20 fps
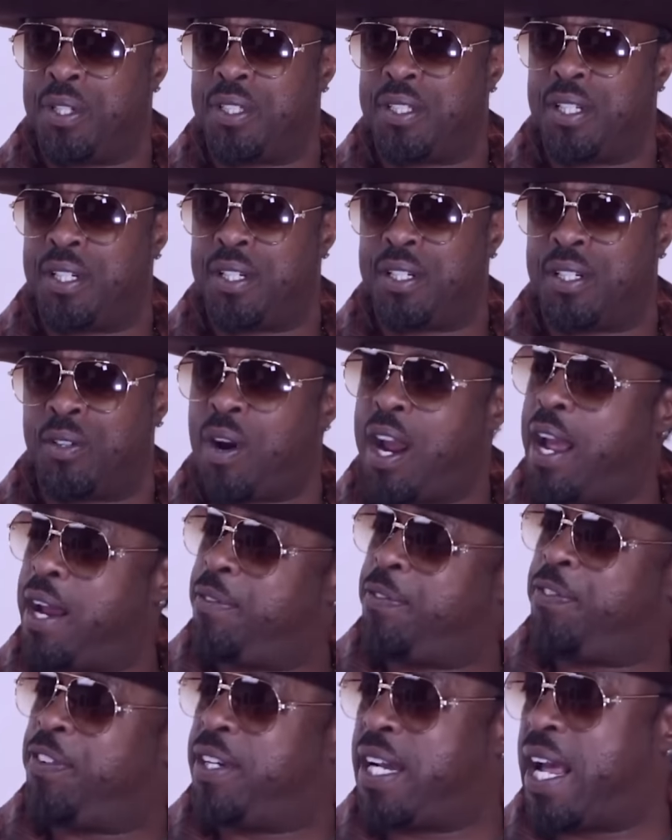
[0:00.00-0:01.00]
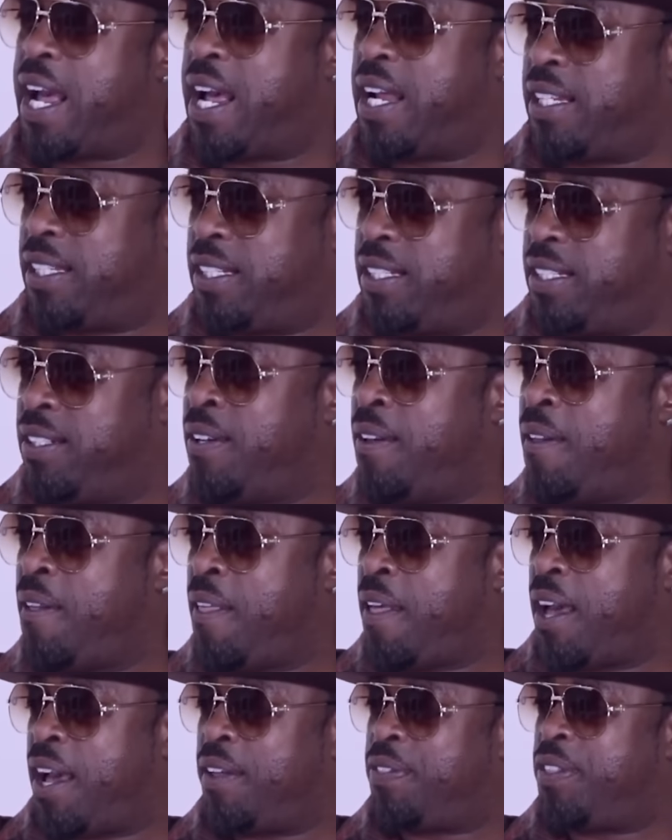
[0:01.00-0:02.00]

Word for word: with the grand finale.